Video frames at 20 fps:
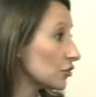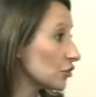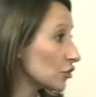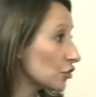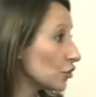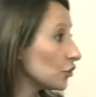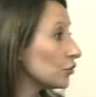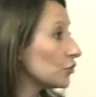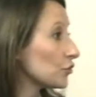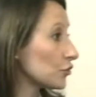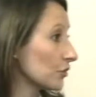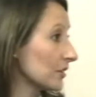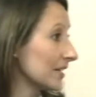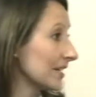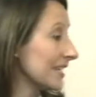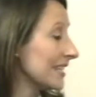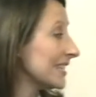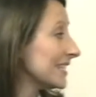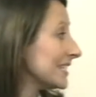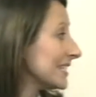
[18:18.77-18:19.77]

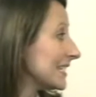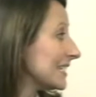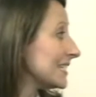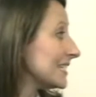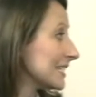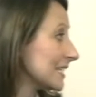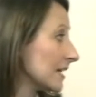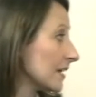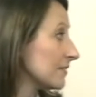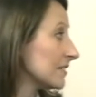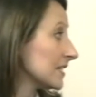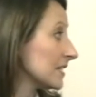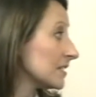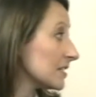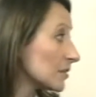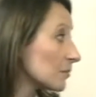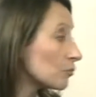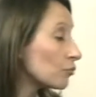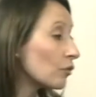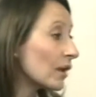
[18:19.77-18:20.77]
children in the DCF
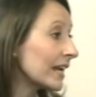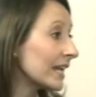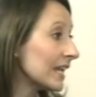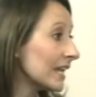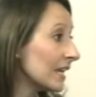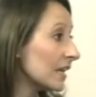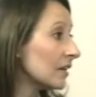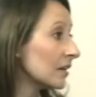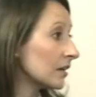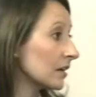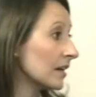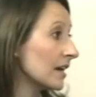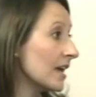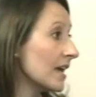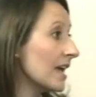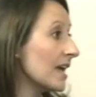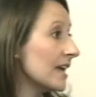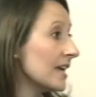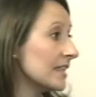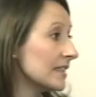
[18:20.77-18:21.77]
system right here
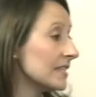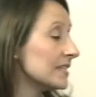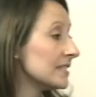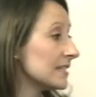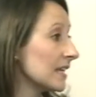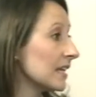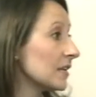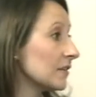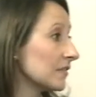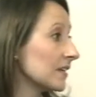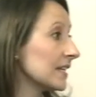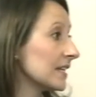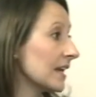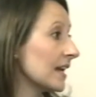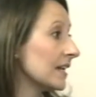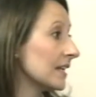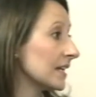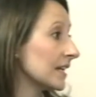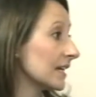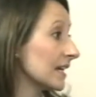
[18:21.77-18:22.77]
in the state of
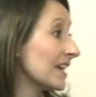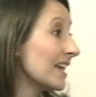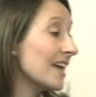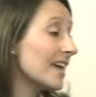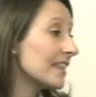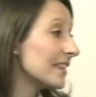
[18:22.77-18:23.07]
Connecticut.